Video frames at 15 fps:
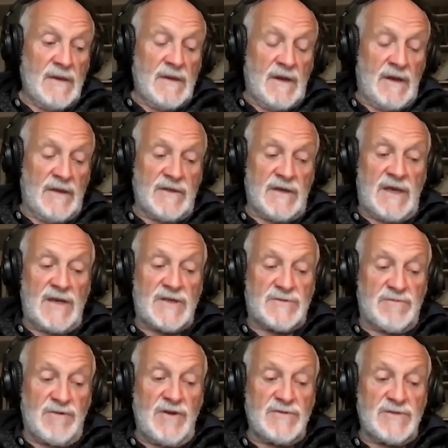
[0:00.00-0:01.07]
Other
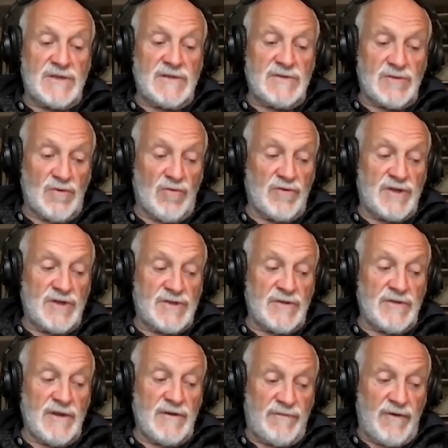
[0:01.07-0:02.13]
guests were using torches on
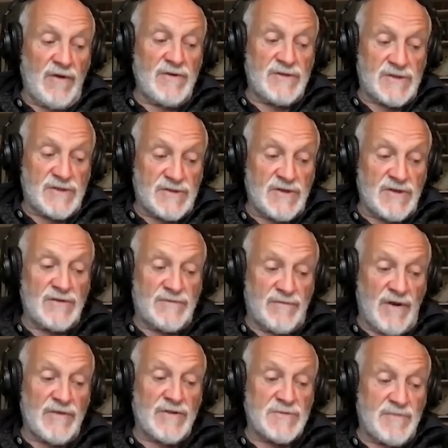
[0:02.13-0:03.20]
their phones to search for
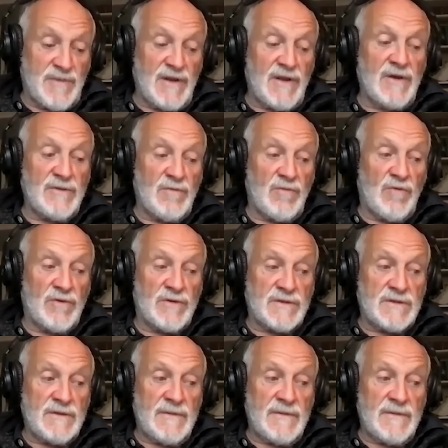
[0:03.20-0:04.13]
others below the water.